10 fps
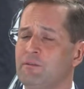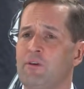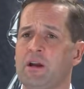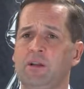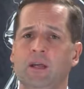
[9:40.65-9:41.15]
And
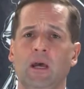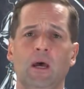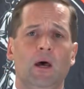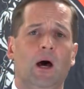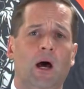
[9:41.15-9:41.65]
frankly,
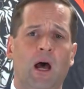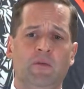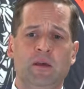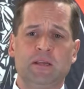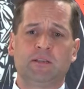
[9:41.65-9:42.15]

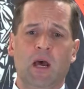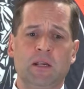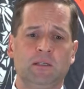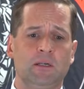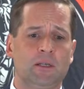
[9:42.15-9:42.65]
I've been
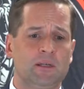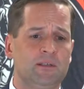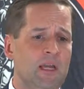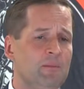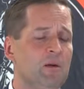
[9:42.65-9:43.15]
assigned to the
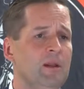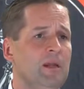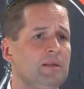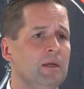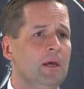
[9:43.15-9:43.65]
same
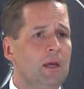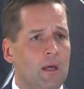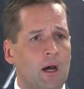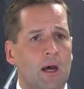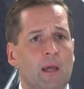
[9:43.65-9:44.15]
committees
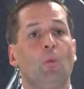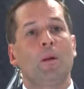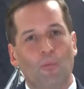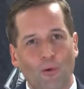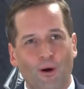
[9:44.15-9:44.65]
and
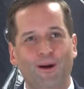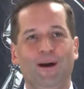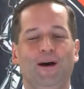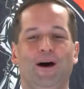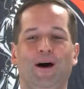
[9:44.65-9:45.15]
one more
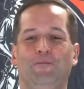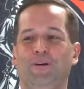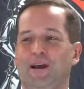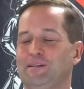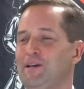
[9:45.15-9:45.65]

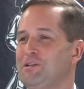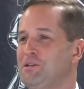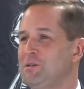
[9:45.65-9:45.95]
for next session.